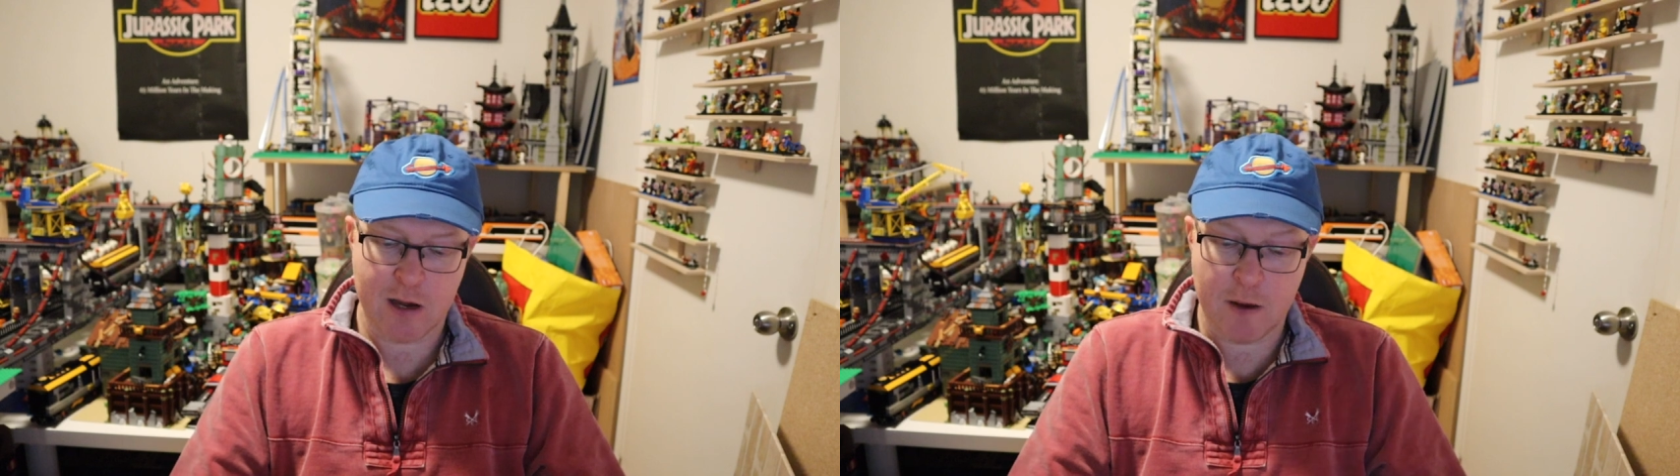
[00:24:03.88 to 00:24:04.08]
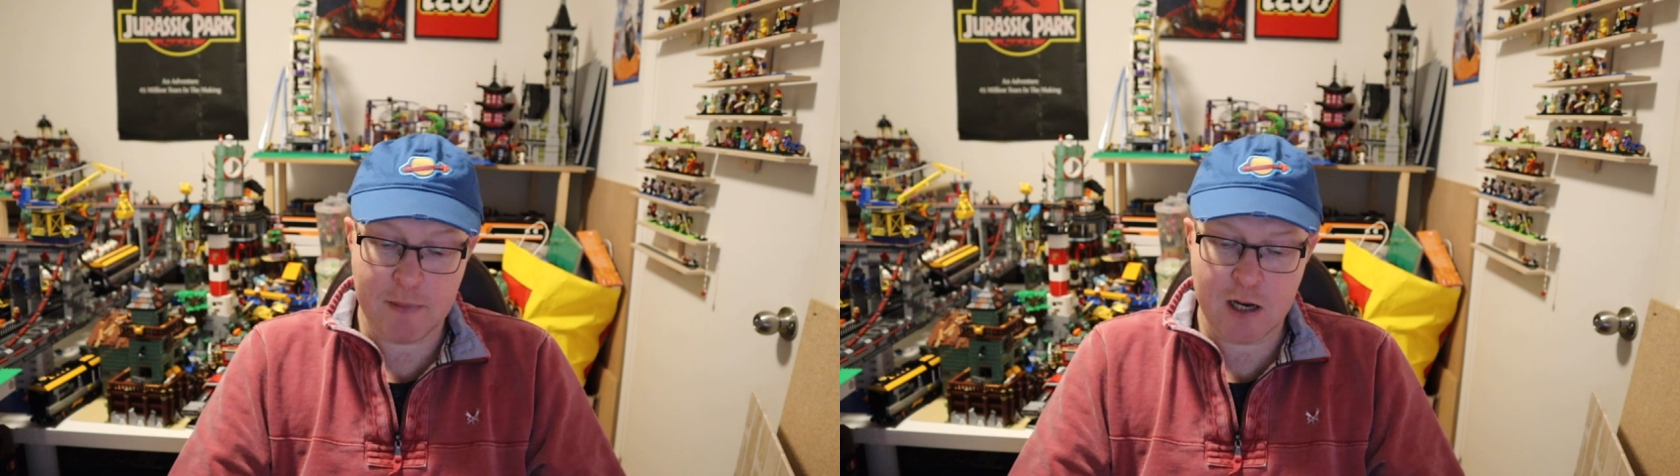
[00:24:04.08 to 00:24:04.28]

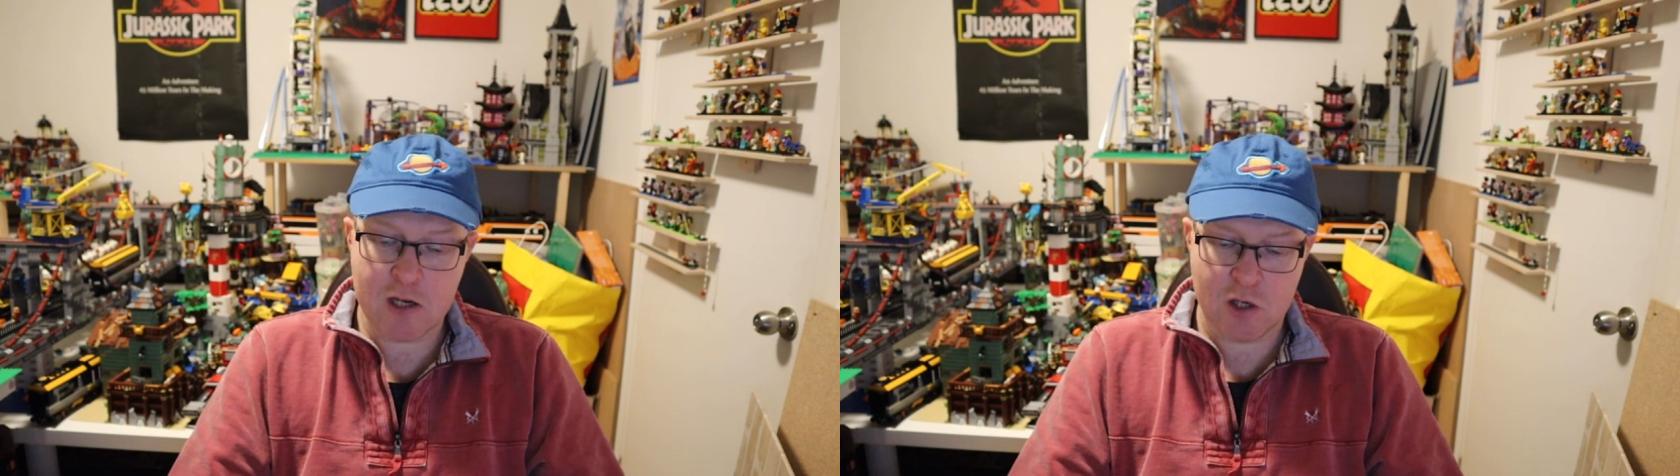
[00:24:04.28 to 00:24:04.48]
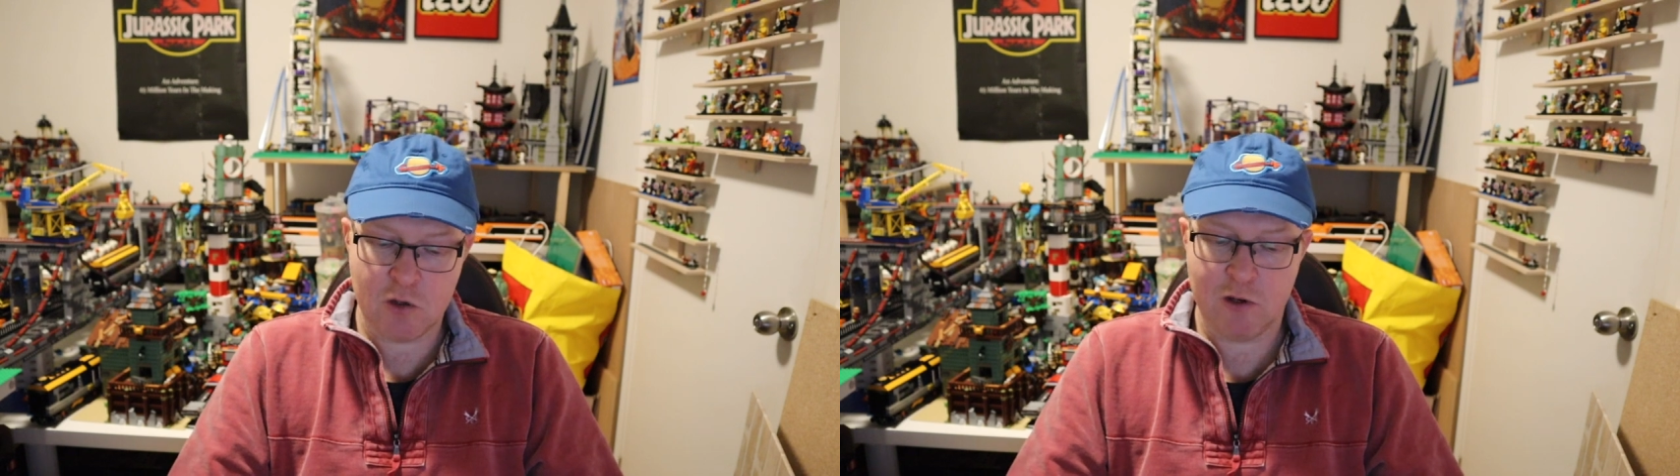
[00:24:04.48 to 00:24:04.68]
I, I mean, I
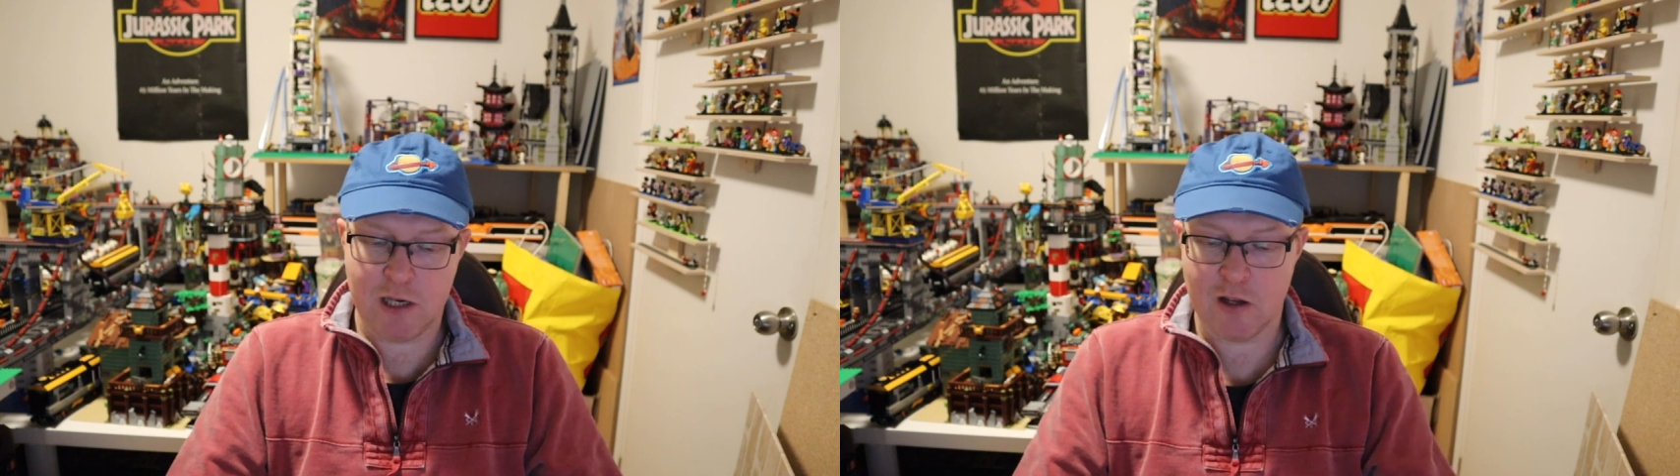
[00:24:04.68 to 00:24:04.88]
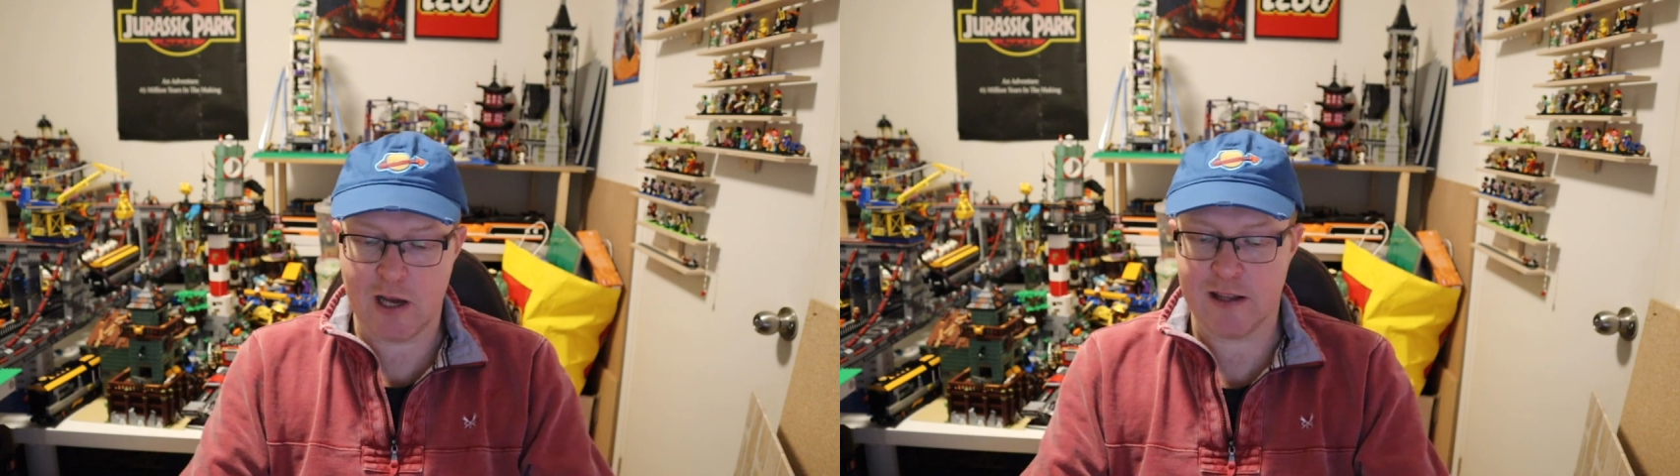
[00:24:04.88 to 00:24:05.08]
do
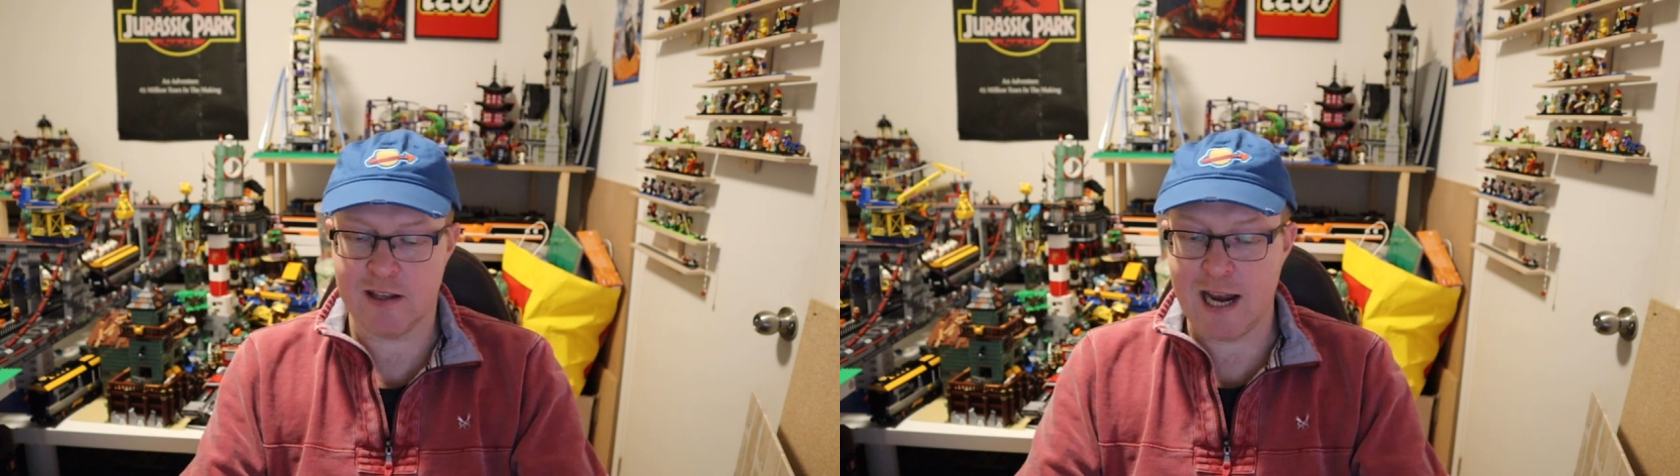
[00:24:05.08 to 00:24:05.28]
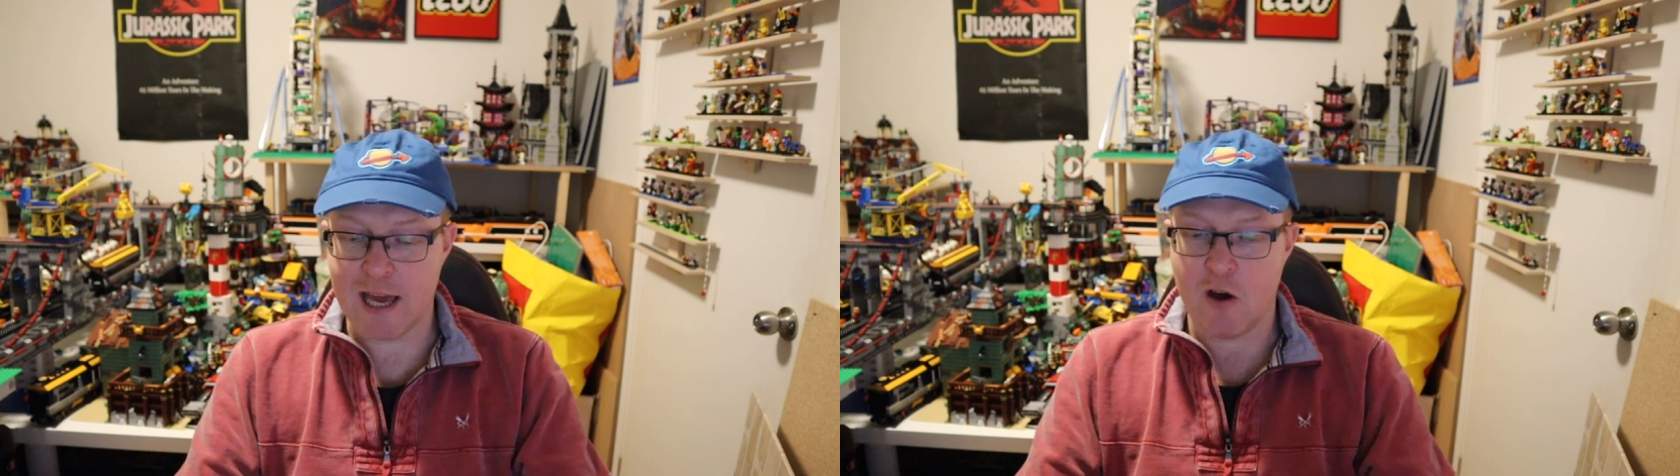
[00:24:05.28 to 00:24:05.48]
really like
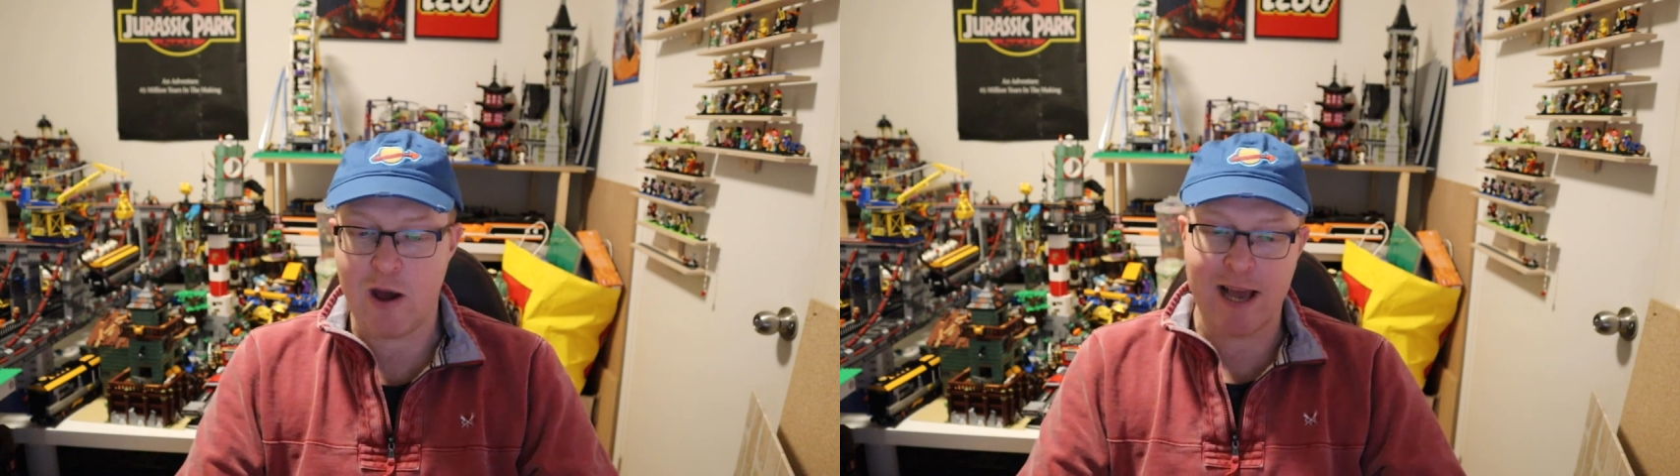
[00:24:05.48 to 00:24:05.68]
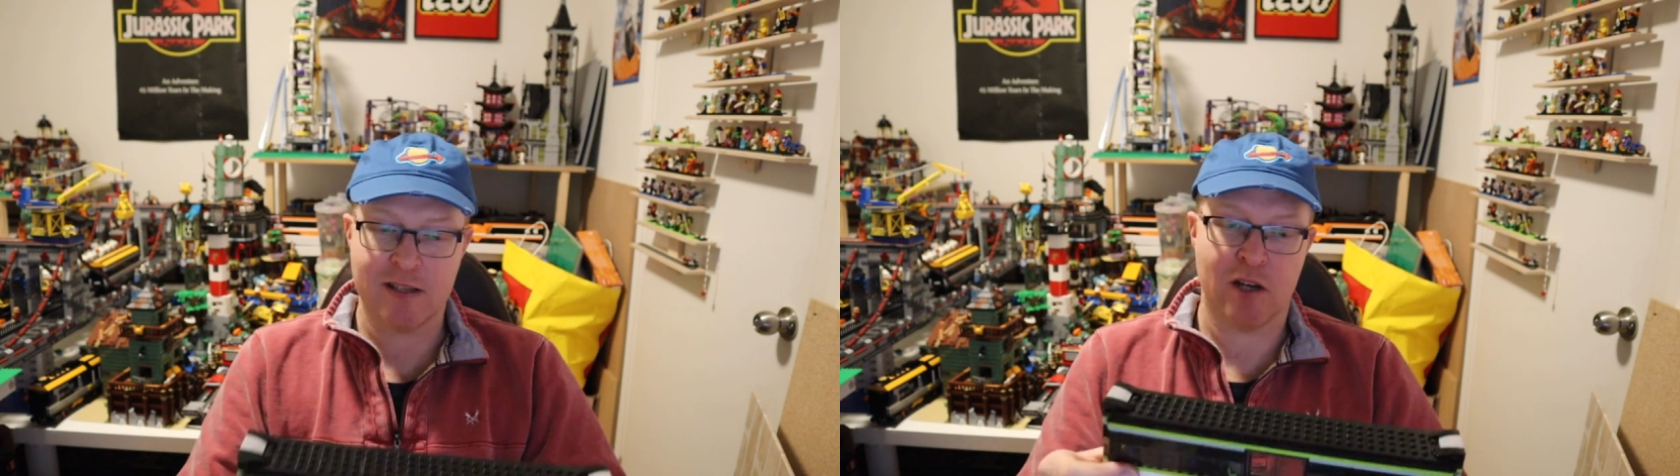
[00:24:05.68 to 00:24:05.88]
that LEGO
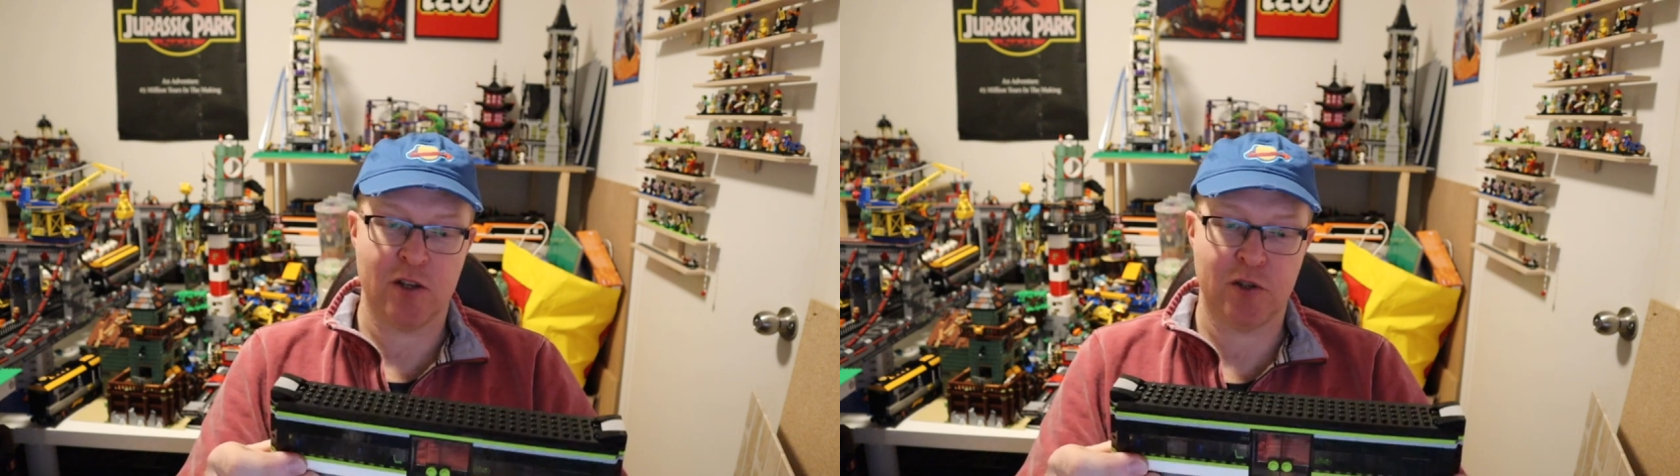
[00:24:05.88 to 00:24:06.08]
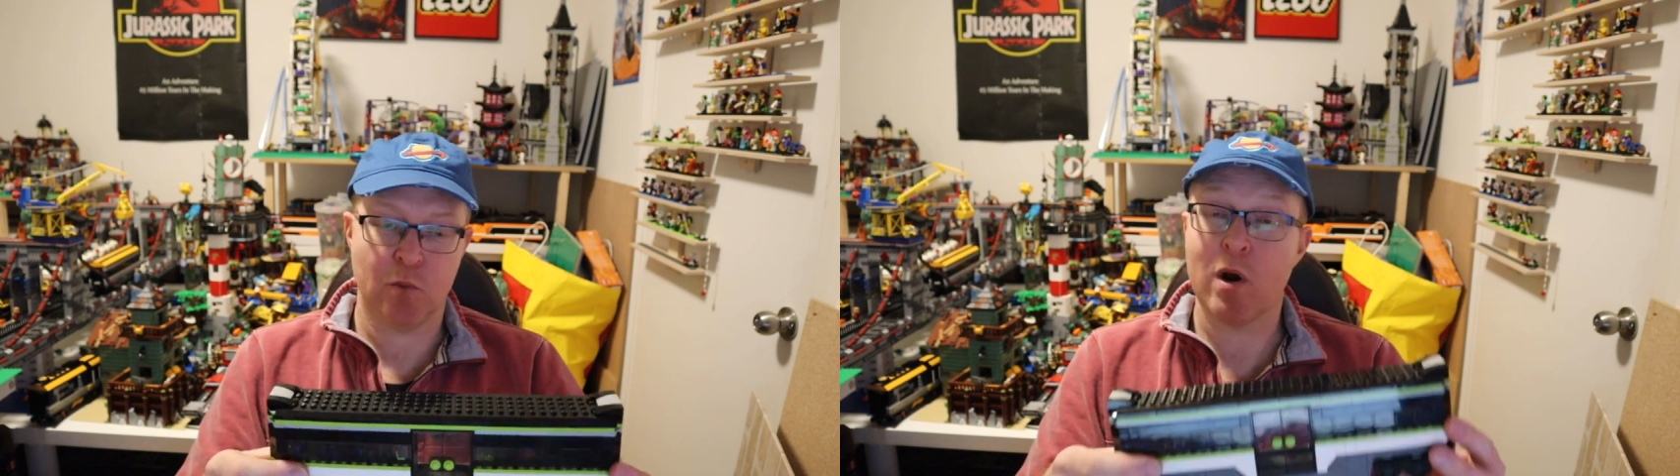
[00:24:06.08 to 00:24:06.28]
has answered